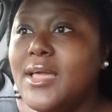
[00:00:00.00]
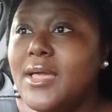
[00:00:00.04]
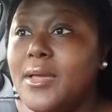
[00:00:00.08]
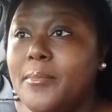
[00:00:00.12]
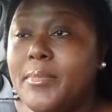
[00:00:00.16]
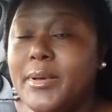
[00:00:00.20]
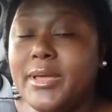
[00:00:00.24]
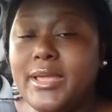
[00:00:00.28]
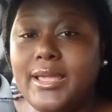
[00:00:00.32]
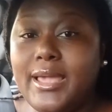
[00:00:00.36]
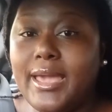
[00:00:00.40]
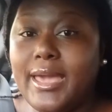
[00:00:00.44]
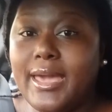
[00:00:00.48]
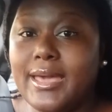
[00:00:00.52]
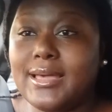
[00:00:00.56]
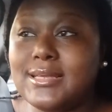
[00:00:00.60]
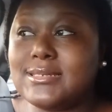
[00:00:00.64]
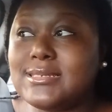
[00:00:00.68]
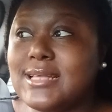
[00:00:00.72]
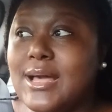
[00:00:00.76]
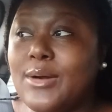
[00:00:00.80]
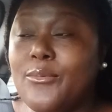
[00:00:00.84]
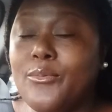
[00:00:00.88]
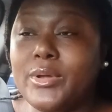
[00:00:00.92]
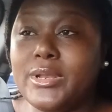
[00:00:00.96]
But
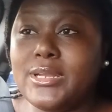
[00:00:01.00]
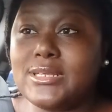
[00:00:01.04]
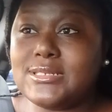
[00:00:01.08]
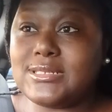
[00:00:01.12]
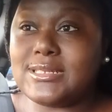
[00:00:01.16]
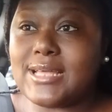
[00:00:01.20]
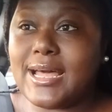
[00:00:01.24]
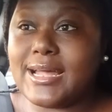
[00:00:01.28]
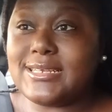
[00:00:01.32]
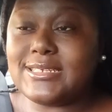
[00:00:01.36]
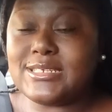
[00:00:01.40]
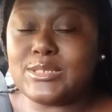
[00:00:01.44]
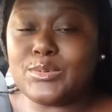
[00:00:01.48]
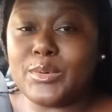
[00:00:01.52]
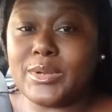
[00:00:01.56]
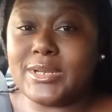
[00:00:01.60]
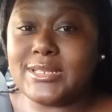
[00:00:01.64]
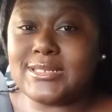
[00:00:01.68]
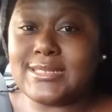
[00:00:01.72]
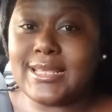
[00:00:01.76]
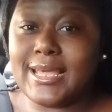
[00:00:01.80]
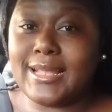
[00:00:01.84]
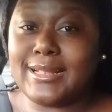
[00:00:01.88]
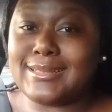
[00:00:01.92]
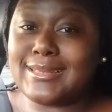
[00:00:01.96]
yes, I just want
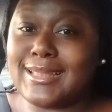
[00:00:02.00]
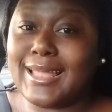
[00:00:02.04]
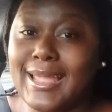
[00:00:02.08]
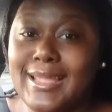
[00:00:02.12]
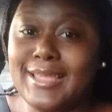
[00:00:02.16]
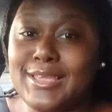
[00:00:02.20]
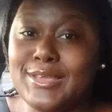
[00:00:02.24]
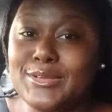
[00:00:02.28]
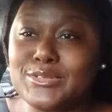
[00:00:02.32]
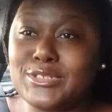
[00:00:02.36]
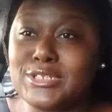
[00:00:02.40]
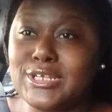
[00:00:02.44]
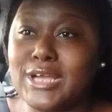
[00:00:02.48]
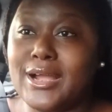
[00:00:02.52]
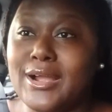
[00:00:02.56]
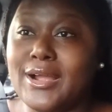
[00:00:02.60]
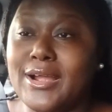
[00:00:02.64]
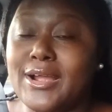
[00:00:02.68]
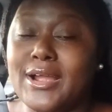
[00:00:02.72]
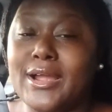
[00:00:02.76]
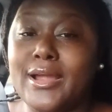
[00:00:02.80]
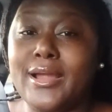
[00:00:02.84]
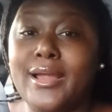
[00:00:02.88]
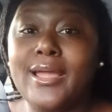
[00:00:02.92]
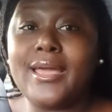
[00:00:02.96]
to say thank you to
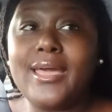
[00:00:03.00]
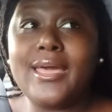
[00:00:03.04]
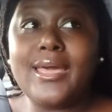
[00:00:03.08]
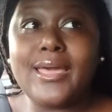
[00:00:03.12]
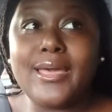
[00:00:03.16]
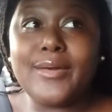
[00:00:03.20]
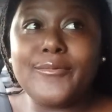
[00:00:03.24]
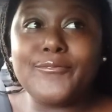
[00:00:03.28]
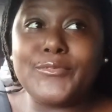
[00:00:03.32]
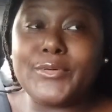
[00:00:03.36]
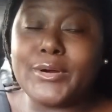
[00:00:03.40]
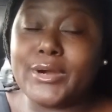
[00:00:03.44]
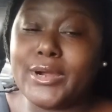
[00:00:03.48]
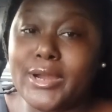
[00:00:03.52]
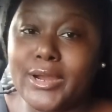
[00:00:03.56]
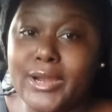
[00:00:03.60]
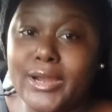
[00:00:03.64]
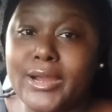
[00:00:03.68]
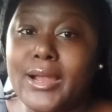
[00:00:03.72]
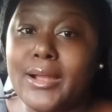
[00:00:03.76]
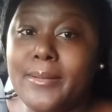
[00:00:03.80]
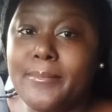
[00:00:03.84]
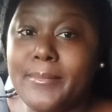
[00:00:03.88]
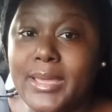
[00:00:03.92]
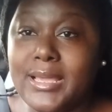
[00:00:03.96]
her for
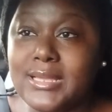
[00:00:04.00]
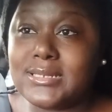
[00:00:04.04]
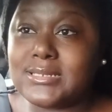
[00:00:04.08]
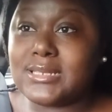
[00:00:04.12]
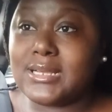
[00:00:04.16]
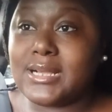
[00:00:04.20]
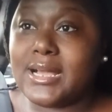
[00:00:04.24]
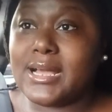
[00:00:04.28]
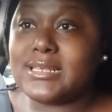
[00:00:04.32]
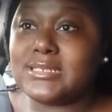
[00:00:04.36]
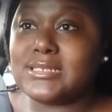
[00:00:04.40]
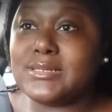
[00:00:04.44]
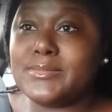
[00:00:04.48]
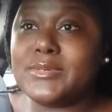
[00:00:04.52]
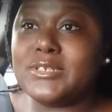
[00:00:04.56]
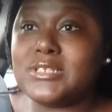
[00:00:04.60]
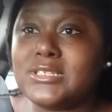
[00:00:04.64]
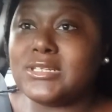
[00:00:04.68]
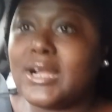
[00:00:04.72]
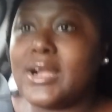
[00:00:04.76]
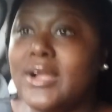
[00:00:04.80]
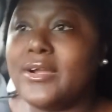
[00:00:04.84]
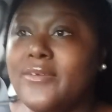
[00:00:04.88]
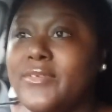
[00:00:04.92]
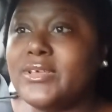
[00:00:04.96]
her amazing customer
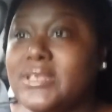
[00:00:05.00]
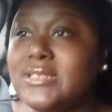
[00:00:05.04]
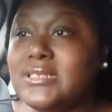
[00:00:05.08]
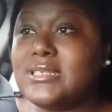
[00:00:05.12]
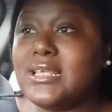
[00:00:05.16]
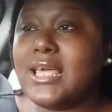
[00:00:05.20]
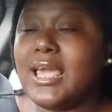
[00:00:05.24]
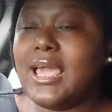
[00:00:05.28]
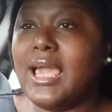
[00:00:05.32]
service.